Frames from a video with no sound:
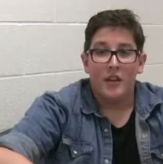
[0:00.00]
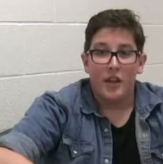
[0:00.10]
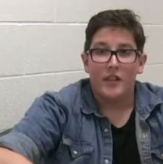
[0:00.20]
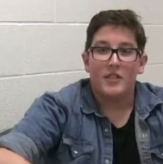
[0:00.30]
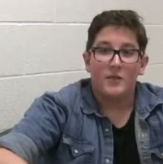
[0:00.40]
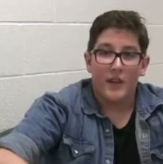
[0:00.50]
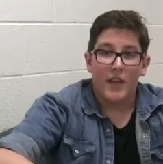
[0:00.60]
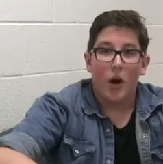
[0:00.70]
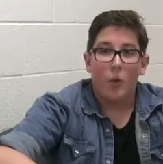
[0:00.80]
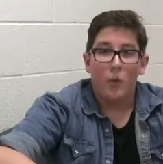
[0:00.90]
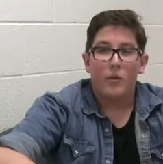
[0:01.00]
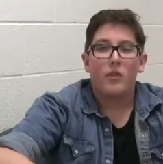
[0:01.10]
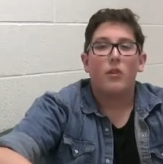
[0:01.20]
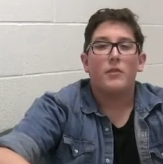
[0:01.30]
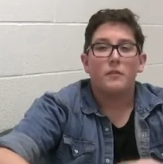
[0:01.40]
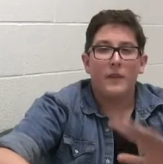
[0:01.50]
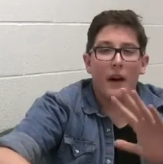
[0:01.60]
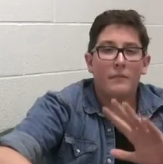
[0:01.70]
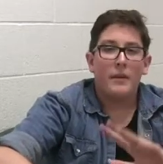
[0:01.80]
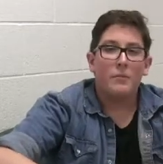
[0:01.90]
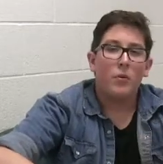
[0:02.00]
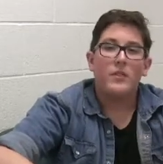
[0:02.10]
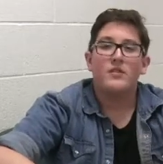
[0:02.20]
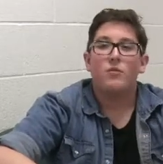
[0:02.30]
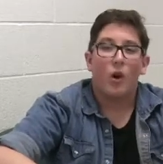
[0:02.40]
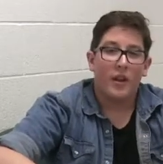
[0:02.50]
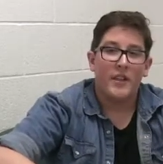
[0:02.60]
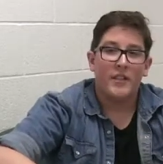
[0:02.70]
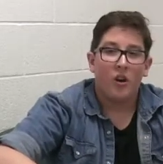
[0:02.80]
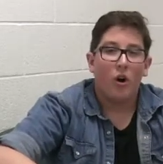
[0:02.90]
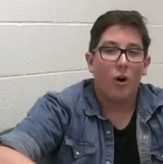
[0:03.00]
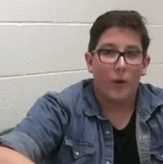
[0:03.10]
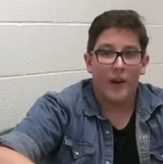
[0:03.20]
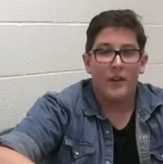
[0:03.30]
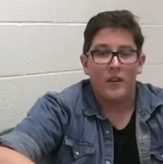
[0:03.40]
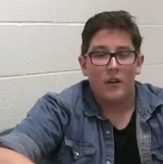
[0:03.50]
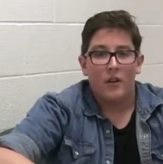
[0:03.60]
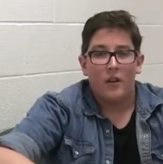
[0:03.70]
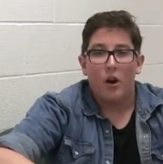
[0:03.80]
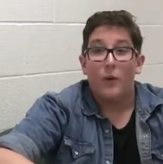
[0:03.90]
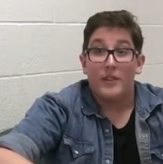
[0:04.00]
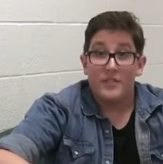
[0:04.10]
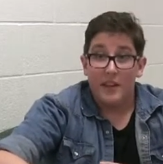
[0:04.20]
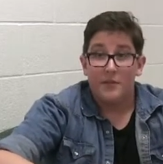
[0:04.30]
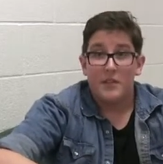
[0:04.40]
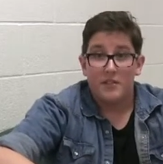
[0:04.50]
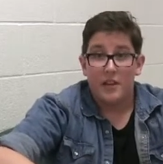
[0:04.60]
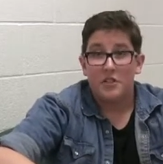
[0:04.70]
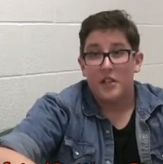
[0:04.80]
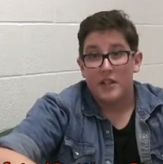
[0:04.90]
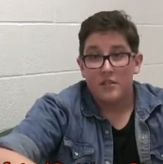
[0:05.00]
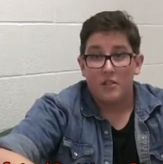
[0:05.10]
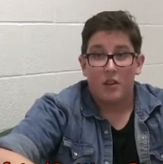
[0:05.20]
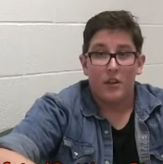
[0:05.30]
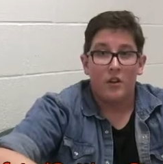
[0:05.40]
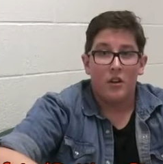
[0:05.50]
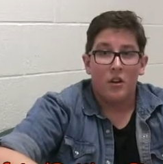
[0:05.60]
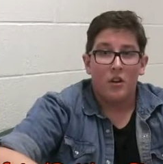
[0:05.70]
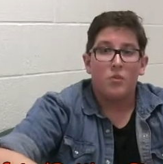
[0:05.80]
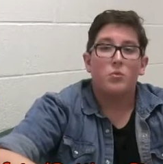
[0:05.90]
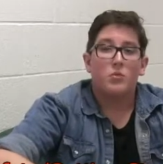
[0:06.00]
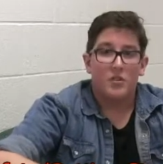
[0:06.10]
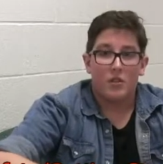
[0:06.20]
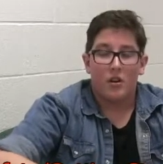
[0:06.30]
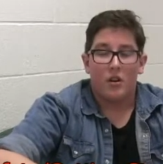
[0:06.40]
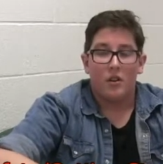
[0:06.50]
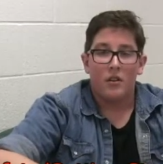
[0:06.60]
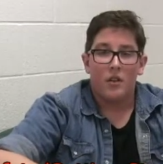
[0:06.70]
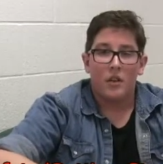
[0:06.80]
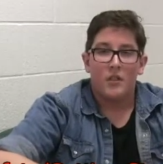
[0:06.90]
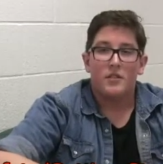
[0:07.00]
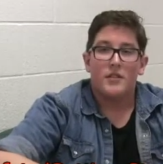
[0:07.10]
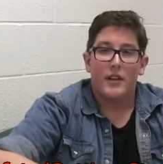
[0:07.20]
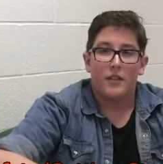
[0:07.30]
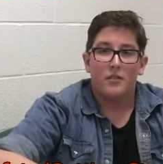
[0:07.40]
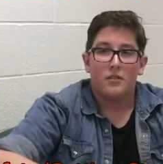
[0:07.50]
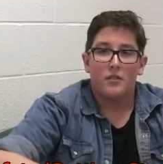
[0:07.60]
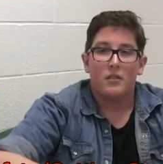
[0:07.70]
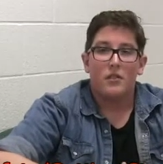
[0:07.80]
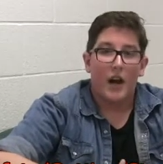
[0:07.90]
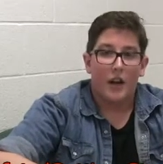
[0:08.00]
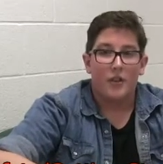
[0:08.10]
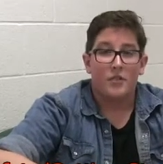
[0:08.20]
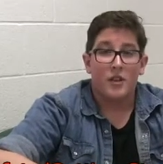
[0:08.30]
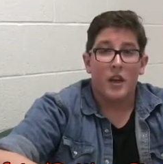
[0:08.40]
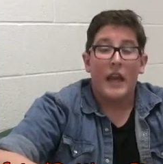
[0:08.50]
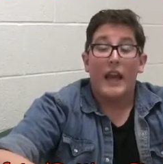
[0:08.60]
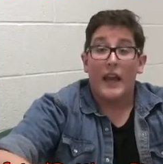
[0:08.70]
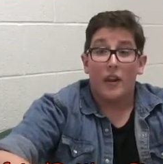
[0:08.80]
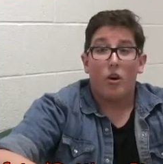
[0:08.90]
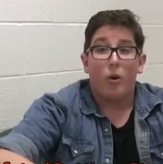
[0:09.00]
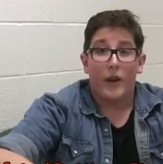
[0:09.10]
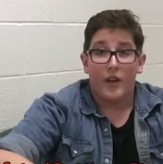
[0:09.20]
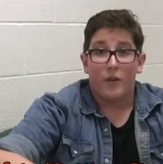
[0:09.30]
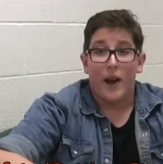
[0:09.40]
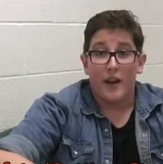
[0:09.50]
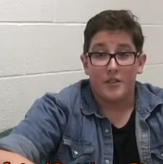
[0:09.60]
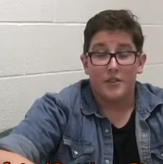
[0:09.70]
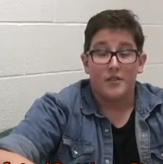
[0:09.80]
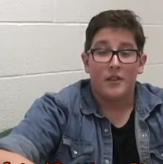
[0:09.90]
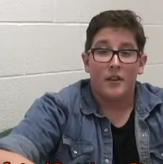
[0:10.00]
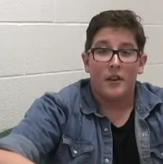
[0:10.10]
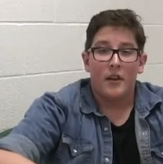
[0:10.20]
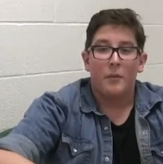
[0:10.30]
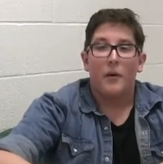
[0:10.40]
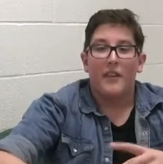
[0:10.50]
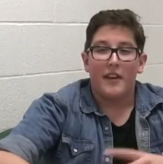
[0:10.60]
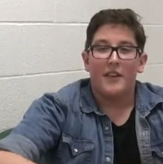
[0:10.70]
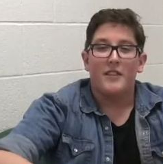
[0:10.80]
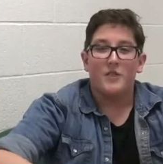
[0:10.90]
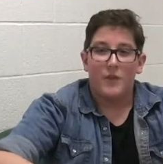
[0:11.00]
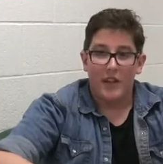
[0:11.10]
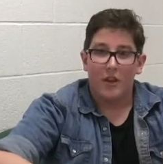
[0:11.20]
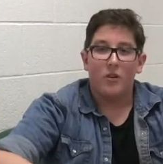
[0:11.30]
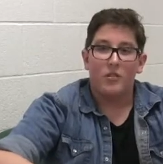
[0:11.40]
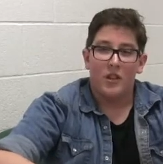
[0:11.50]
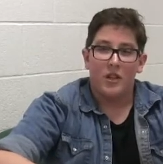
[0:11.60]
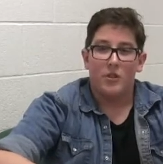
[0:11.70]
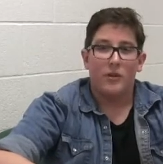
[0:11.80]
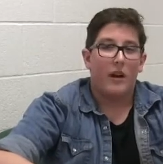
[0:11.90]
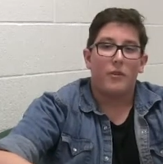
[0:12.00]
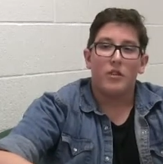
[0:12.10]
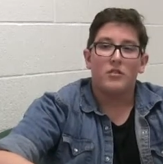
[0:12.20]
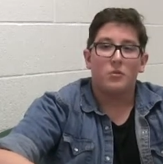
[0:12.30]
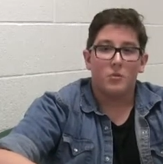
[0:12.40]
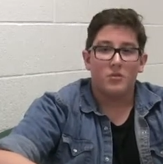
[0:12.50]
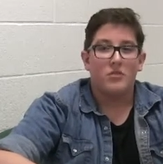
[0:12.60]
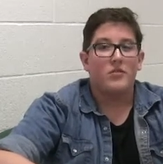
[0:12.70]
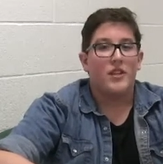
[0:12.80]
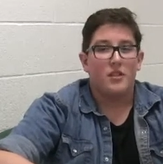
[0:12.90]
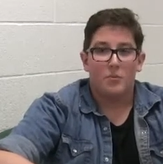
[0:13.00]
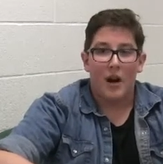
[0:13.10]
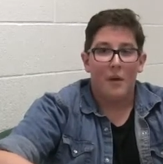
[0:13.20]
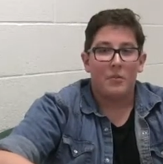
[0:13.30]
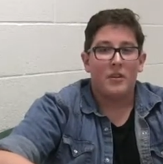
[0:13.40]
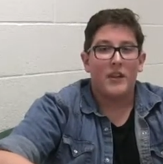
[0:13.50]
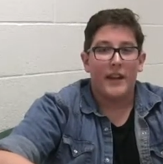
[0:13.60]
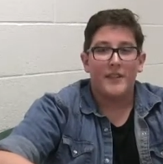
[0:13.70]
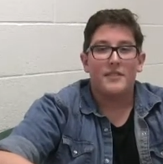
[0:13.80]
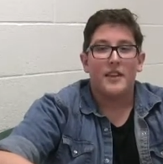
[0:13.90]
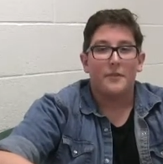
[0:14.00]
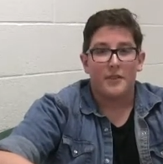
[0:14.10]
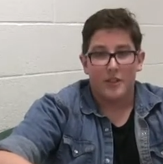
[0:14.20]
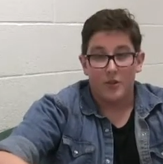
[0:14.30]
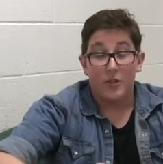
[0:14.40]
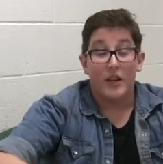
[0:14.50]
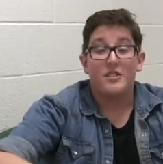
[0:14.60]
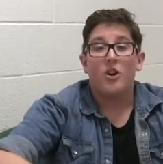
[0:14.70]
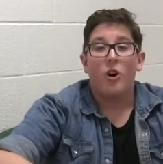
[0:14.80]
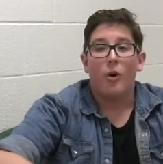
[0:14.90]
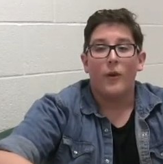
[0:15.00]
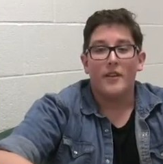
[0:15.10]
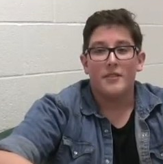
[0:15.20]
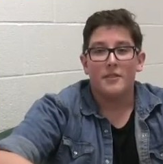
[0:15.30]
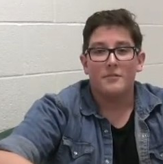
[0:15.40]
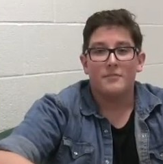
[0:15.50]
In this video, we will go over the 5 main points of walking in the hallway safety / getting started, rules of the hall, stairs, lockers, and hallway interactions. By the end of this video, you will have all the tools you need to properly and safely utilize the hallways.